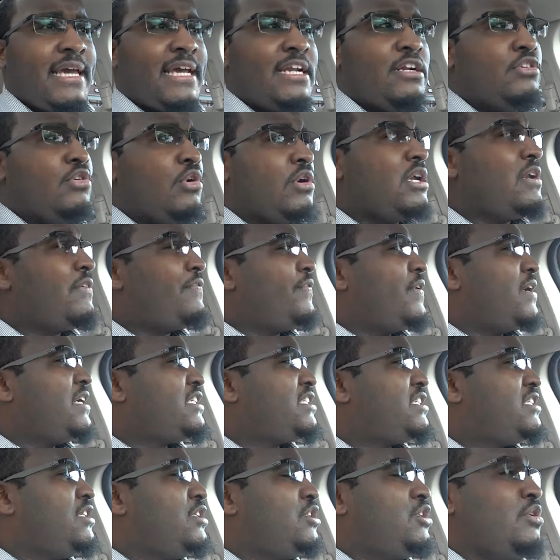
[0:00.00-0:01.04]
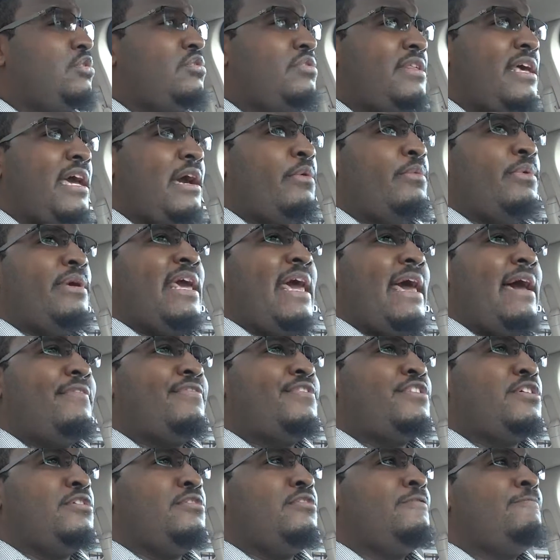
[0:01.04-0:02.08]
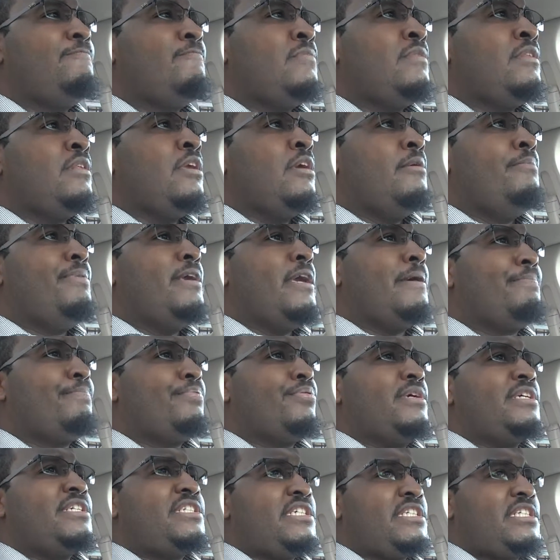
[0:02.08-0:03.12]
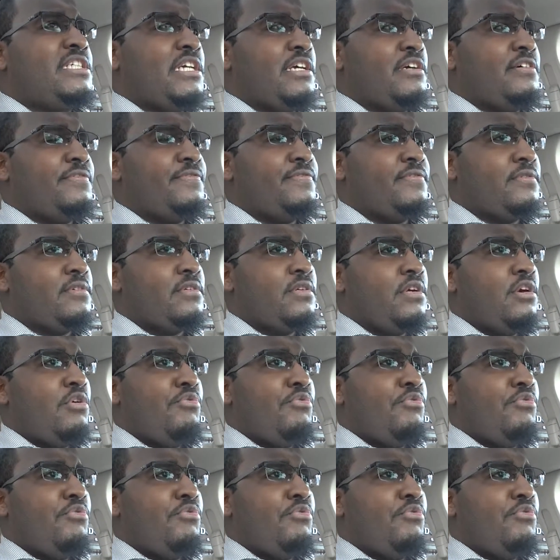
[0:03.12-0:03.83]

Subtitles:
And in order for us to do that, we have to be appreciative.